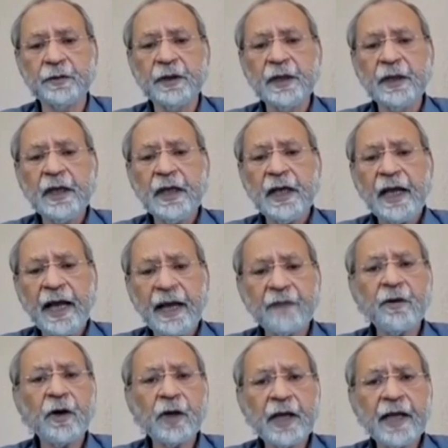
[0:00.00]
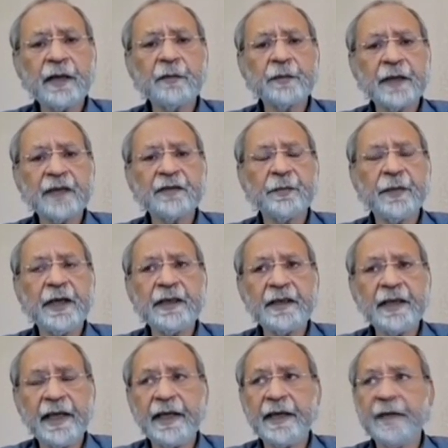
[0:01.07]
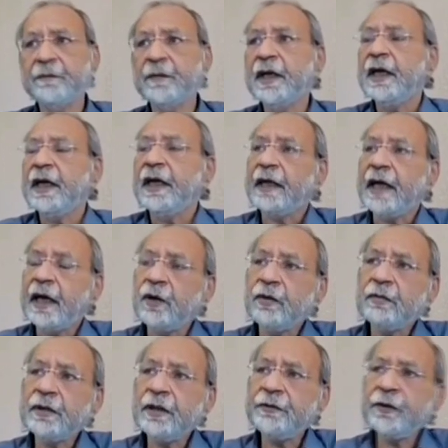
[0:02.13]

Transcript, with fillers: to, have all helped us maintain. Now,